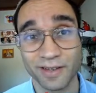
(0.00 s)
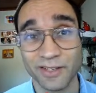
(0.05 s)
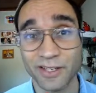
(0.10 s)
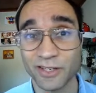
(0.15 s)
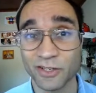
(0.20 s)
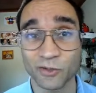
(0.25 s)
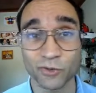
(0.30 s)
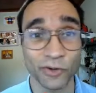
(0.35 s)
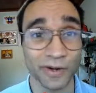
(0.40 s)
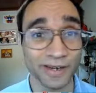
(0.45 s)

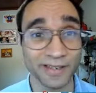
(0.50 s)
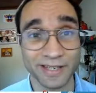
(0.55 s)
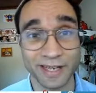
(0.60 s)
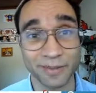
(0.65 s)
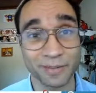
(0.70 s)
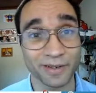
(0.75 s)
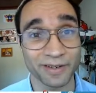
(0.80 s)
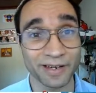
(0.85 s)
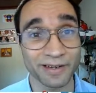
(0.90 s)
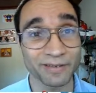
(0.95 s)
She had a drawing
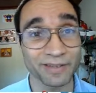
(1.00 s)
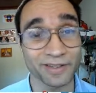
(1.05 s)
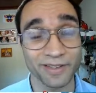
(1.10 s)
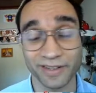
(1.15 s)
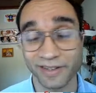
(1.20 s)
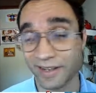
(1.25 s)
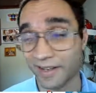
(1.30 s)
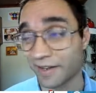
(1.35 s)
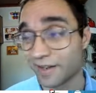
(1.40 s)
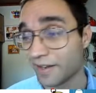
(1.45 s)
tablet and
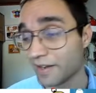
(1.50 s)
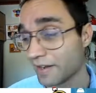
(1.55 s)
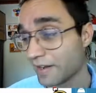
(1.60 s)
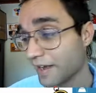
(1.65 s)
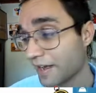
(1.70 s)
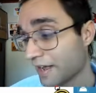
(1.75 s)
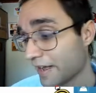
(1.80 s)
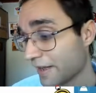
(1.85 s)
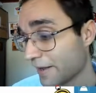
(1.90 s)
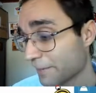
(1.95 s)
everything, like.
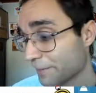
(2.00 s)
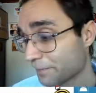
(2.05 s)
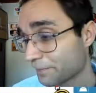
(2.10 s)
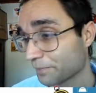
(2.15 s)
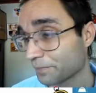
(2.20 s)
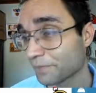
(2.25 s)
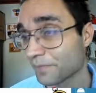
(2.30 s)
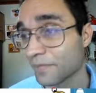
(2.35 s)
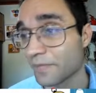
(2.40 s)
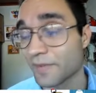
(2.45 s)

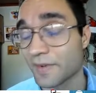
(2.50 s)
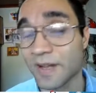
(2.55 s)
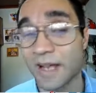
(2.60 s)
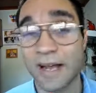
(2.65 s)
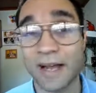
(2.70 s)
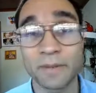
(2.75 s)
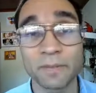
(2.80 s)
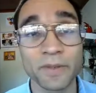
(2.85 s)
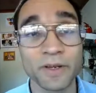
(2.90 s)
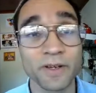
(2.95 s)
Um,
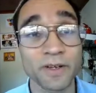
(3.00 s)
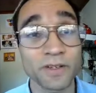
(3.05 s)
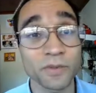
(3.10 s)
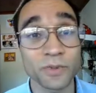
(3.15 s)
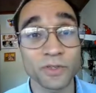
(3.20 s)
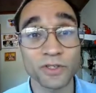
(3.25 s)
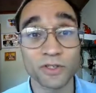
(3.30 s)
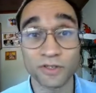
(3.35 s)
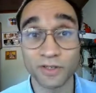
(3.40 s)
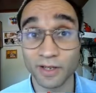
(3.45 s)
and
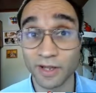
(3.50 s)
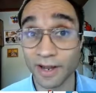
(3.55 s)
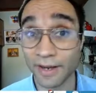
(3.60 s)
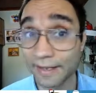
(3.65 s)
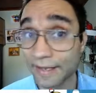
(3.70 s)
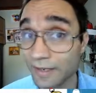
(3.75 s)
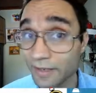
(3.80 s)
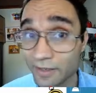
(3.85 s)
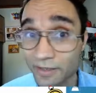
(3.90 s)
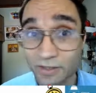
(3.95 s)
because we're just
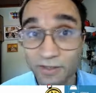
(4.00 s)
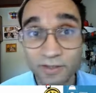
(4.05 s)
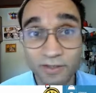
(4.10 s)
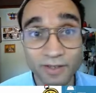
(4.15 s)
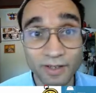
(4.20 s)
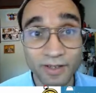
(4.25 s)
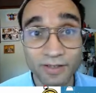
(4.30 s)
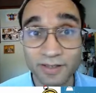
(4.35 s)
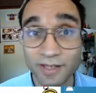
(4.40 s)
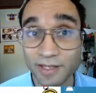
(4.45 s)
learning
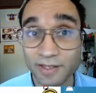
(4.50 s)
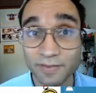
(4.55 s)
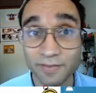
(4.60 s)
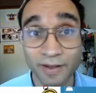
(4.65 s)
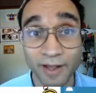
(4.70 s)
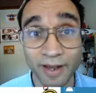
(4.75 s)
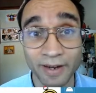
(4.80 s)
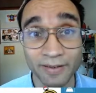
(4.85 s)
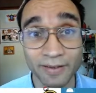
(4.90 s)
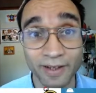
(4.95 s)
English, that that's
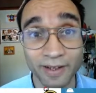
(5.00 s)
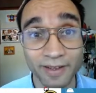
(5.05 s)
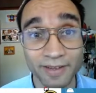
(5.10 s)
fine.